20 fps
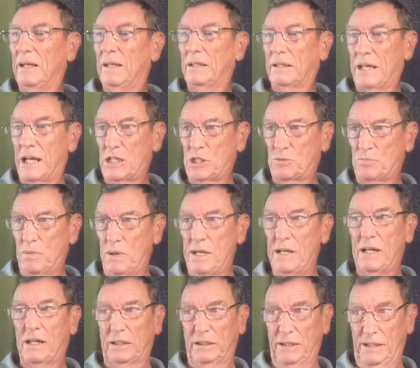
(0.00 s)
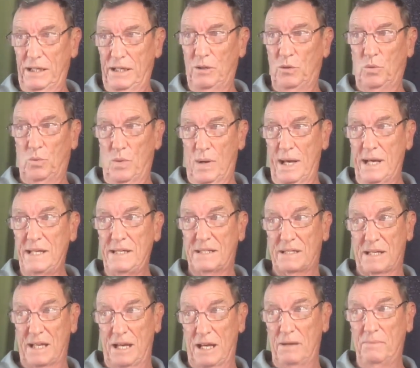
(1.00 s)
That's been cleared away,
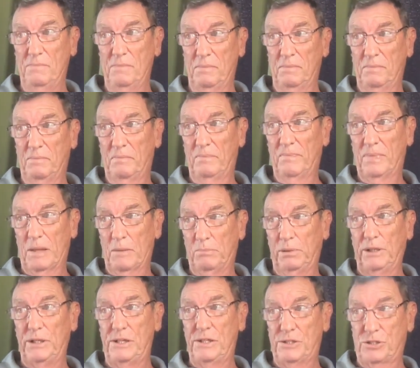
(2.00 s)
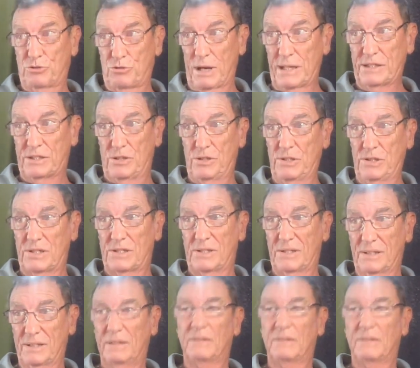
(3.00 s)
Sam. Please, trust us.